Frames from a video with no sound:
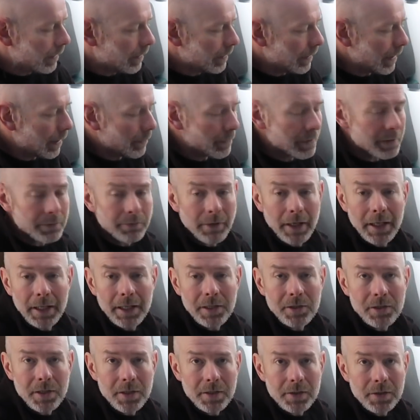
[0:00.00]
that was
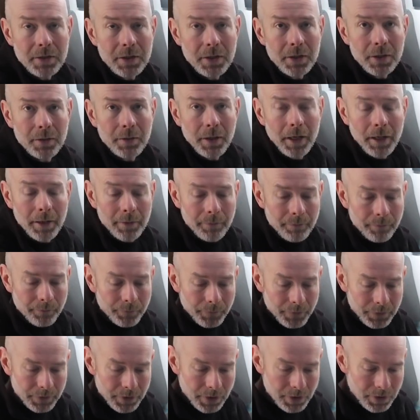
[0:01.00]
really just
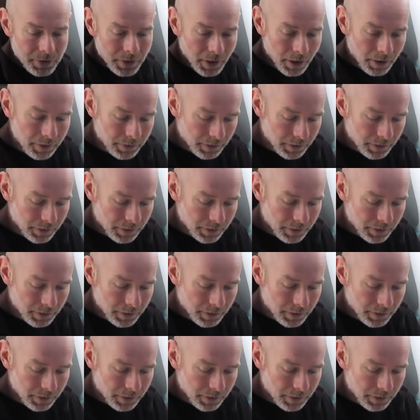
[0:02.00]
to show